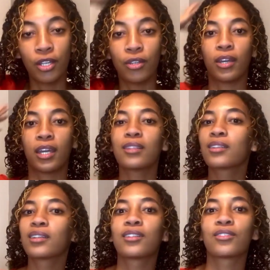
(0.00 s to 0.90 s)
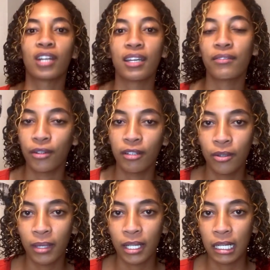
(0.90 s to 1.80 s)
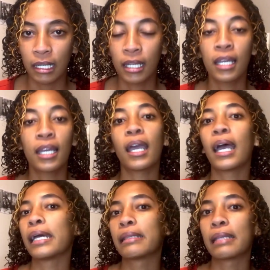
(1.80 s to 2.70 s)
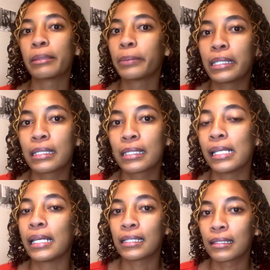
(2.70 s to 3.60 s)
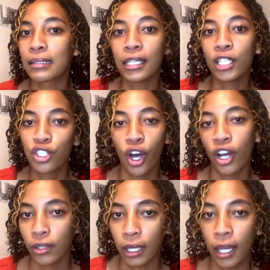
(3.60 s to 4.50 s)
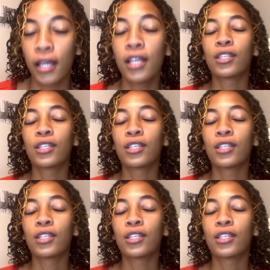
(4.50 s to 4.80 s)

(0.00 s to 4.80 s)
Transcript: your hair is gonna dry very quickly, and that means less heat on your hair.